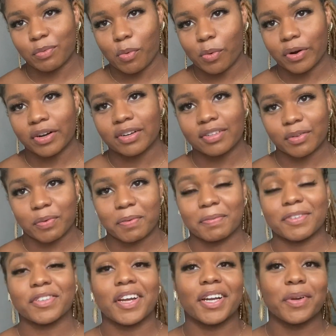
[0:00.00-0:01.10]
water, so we've
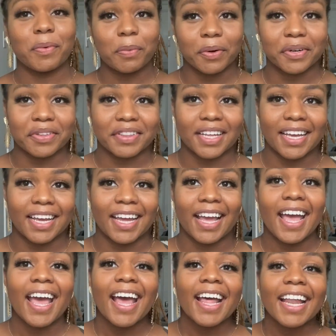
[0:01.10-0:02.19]
been trying the water thing.
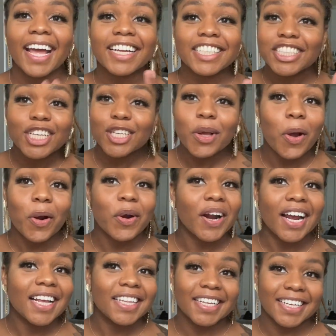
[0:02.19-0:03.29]
Like she just going
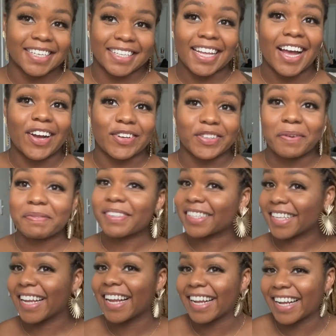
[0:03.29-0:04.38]
crazy in this house. I'm gonna
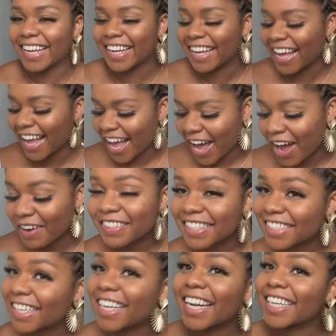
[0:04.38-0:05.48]

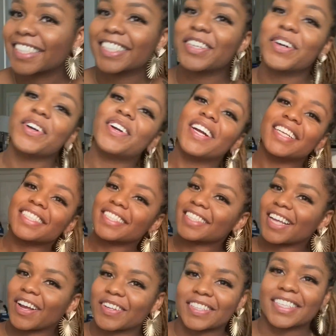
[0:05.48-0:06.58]
just say that she's going crazy in this
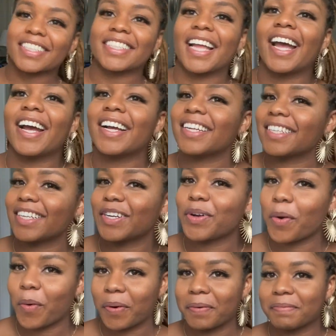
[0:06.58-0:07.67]
house. It's not the
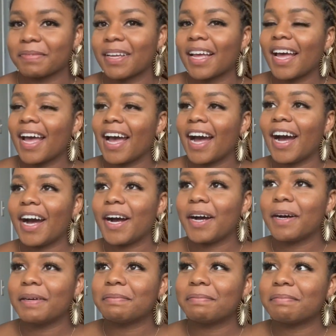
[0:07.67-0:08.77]
norm.
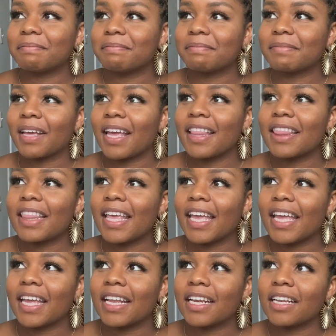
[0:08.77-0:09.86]
And
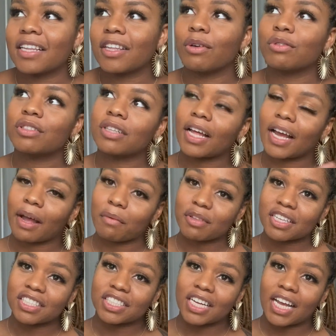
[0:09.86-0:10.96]
then so like I was
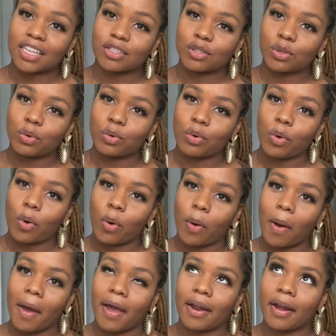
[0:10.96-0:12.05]
saying, she has school
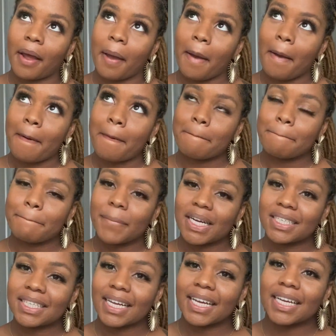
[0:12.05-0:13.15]
on
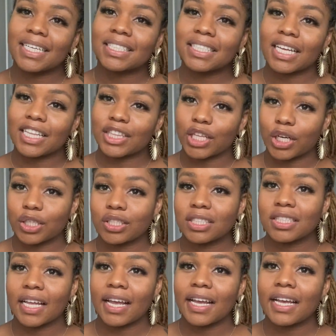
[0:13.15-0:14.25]
Mondays and
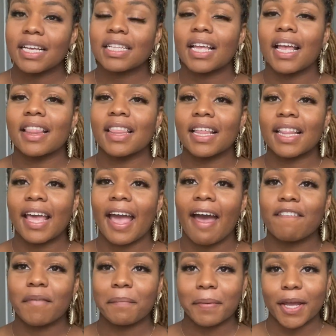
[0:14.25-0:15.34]
Thursdays, and then they
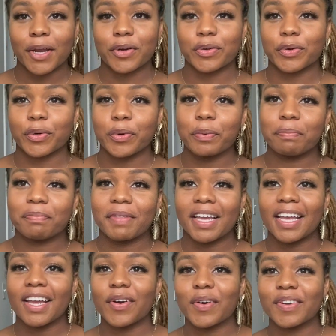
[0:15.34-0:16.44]
have a big group
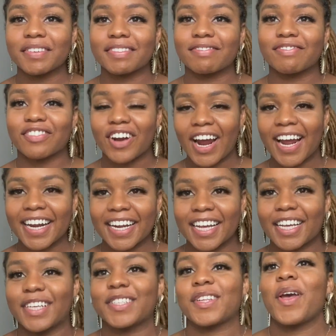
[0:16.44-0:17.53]
thing on
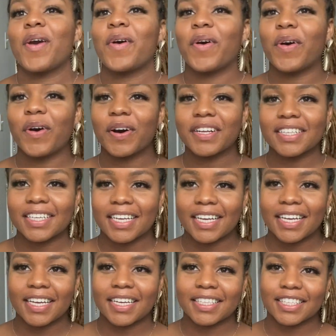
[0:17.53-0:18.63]
Fridays. All the
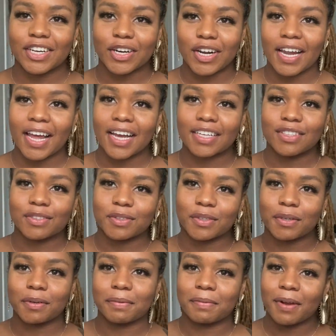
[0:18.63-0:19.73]
kids in her
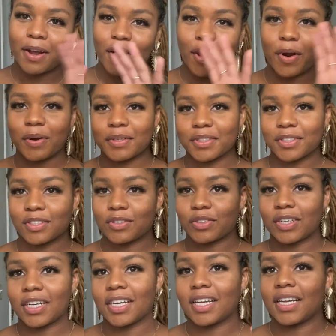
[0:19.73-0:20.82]
classroom are on the
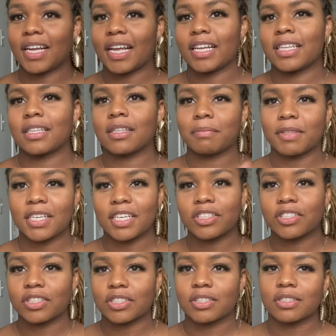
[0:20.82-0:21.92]
screen, and some
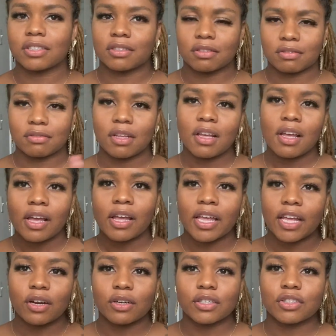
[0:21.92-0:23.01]
teachers
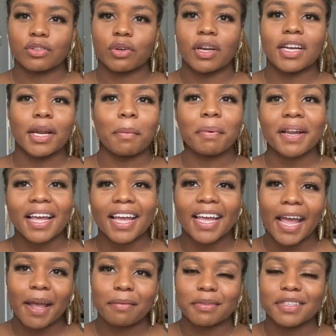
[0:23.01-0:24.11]
get on the screen. They're playing
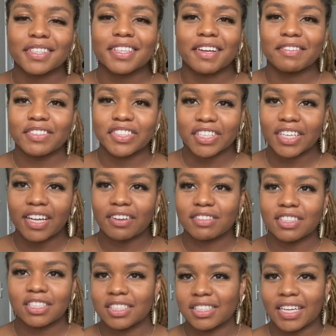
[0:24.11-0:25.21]
games and stuff, and she loves
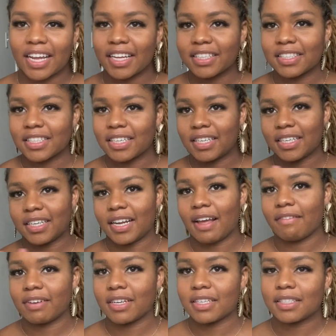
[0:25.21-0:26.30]
it. She's dancing and
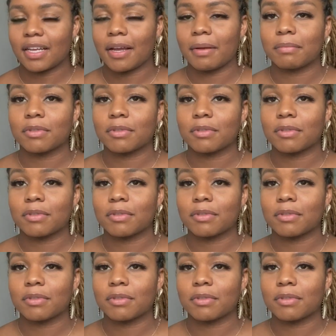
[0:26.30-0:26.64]
having a good time.